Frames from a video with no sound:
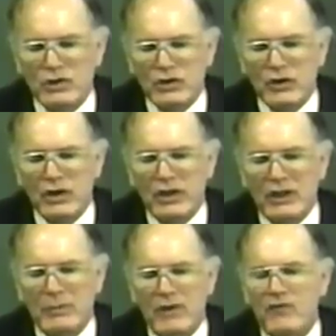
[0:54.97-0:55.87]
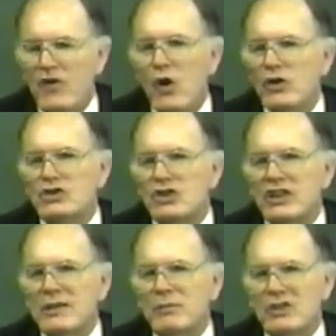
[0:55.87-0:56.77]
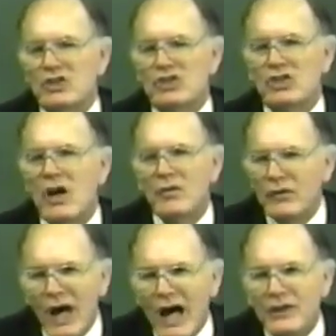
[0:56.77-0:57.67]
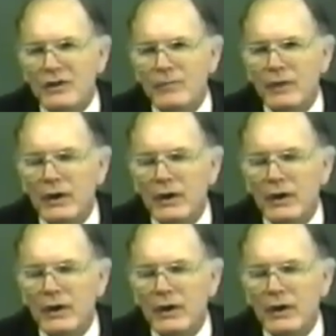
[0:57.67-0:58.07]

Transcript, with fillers: concerning them that fall asleep, that ye sorrow not.